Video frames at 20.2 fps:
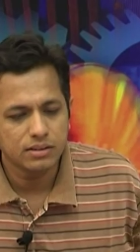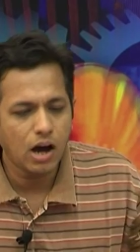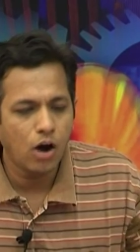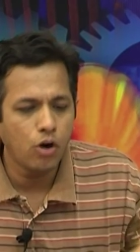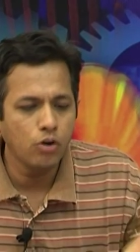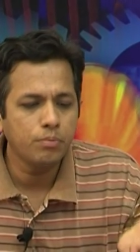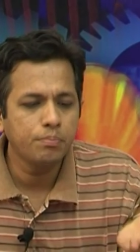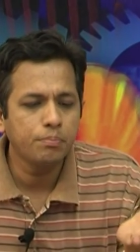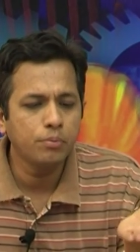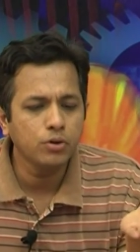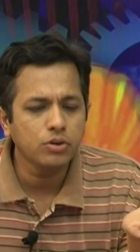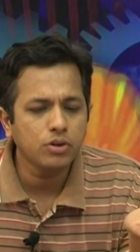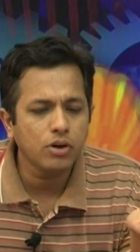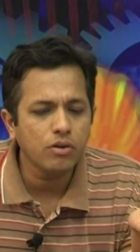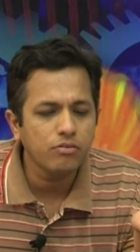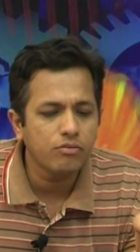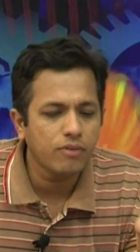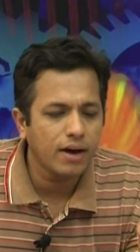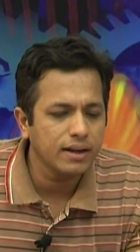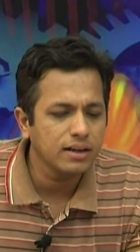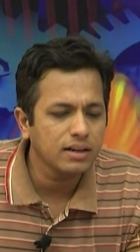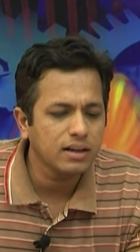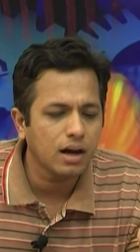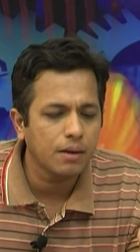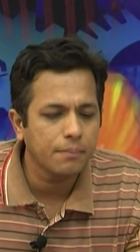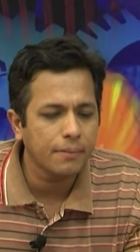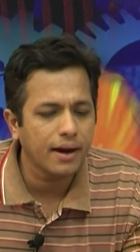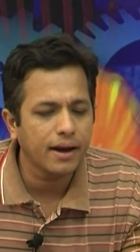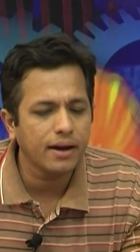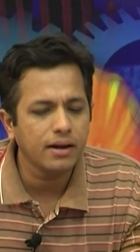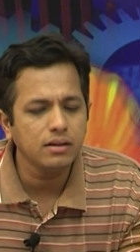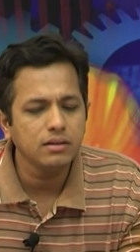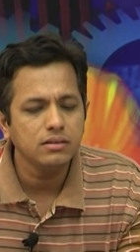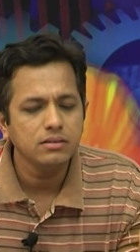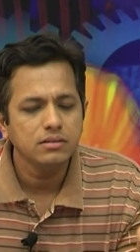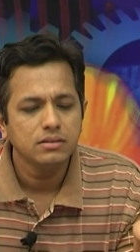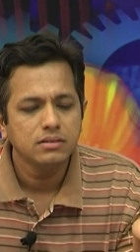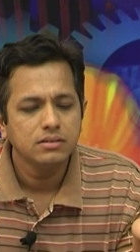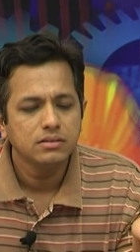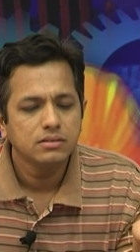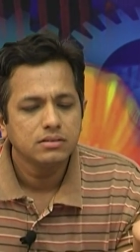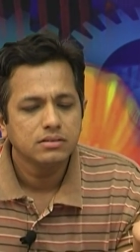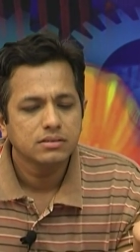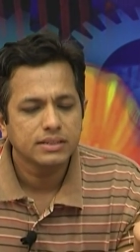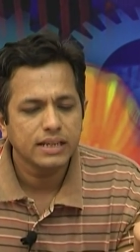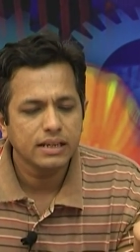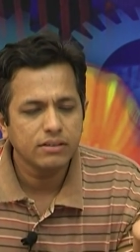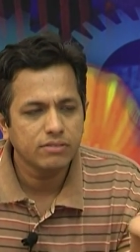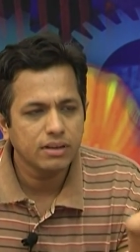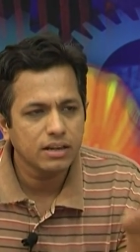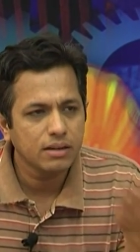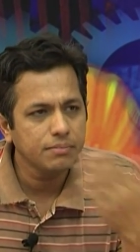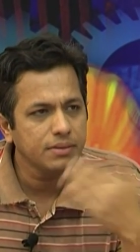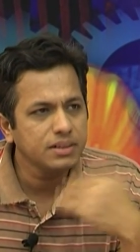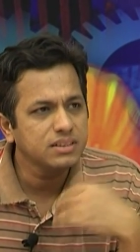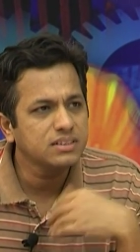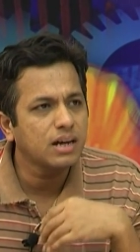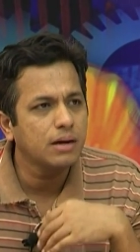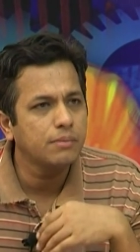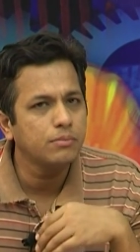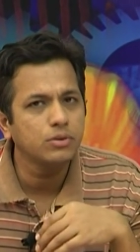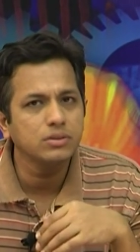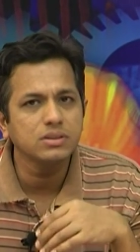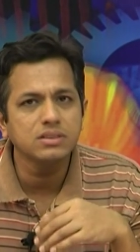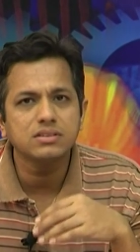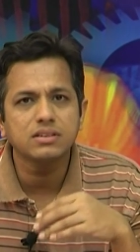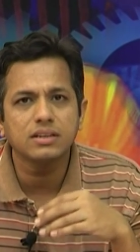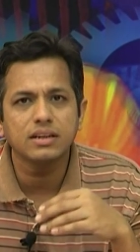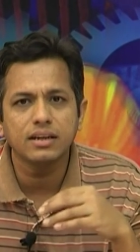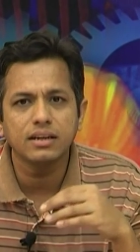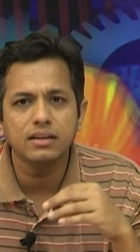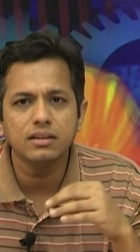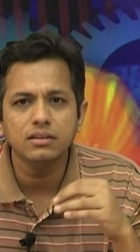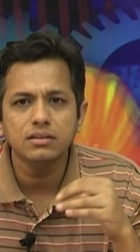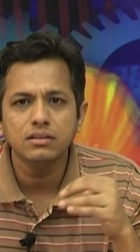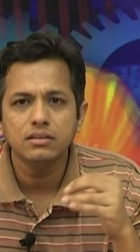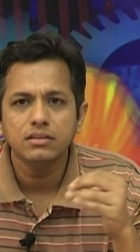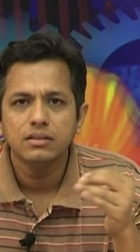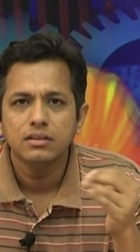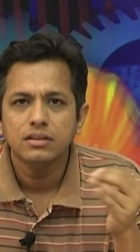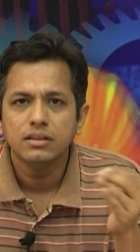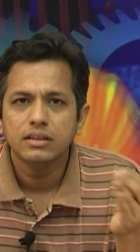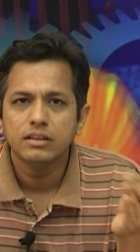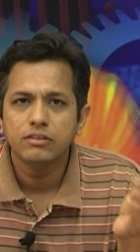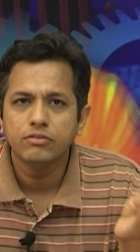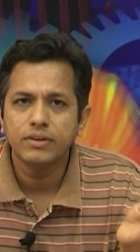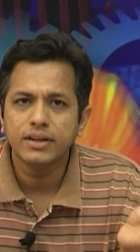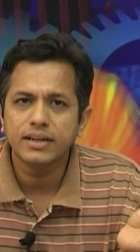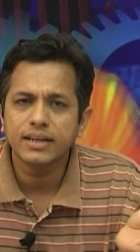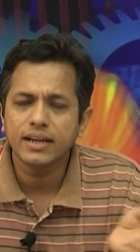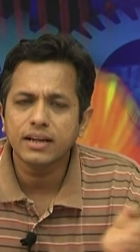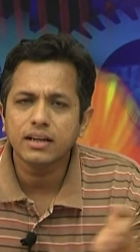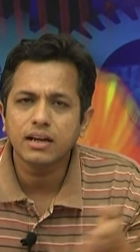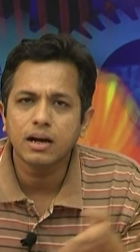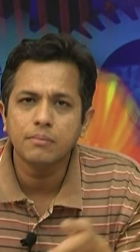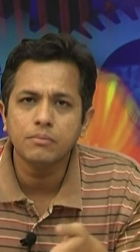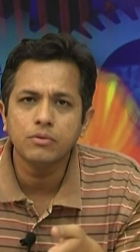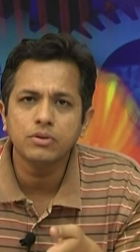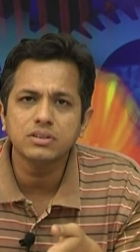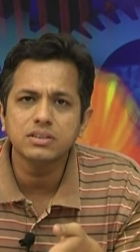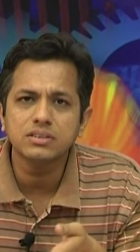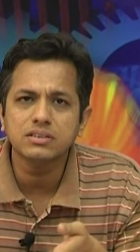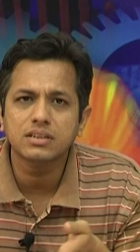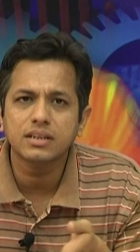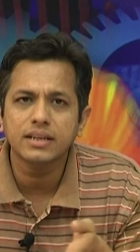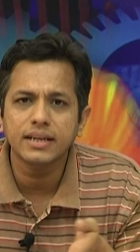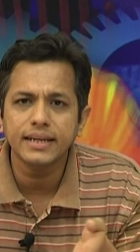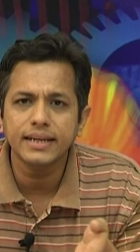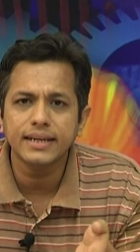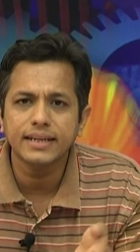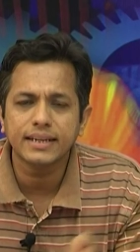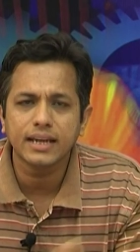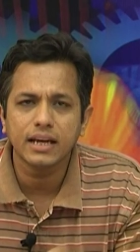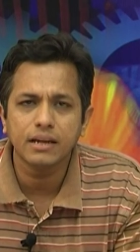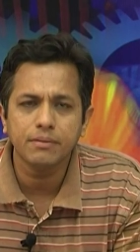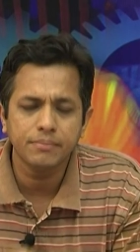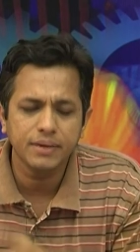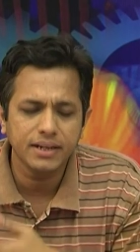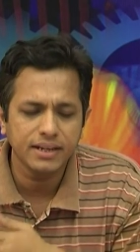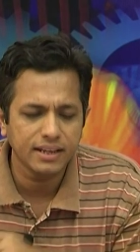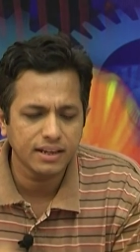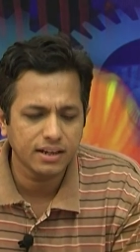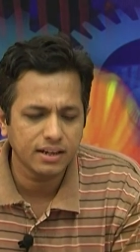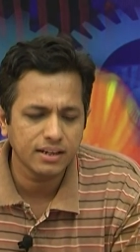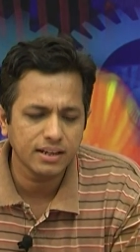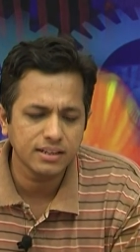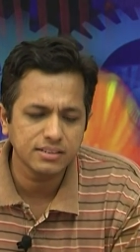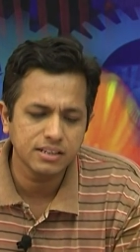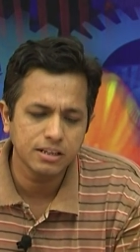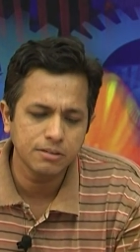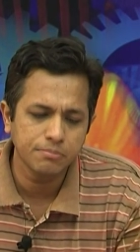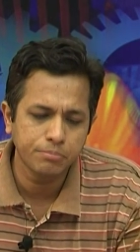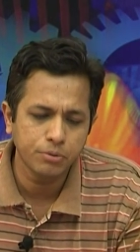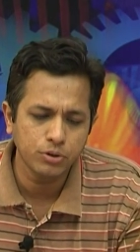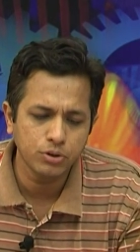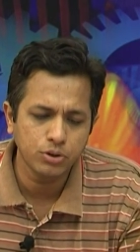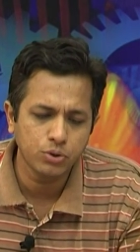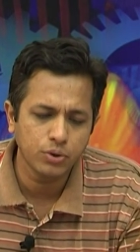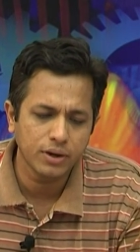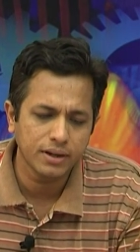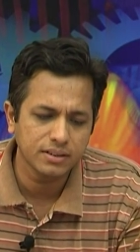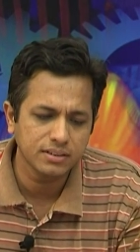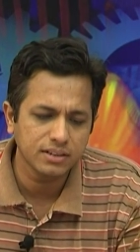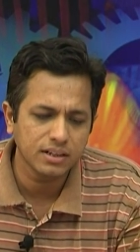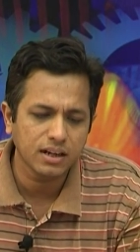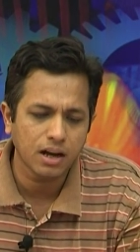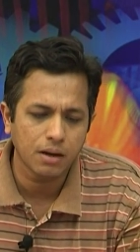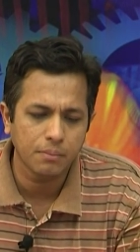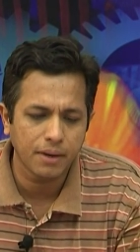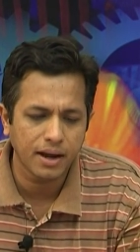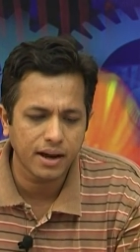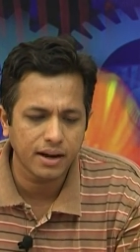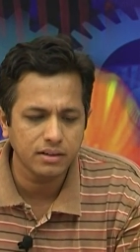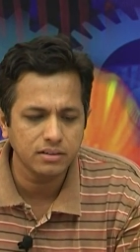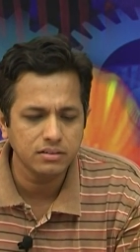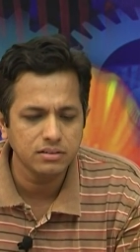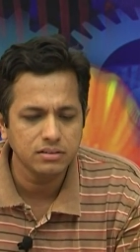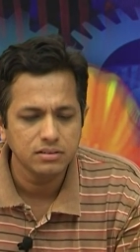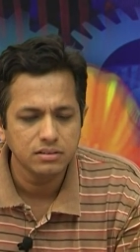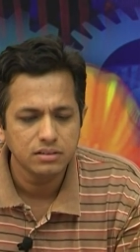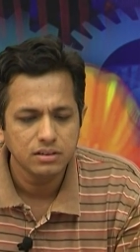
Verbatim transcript: the output of one command can very much come on the screen. If it can come on the screen, it can be taken as input to another command.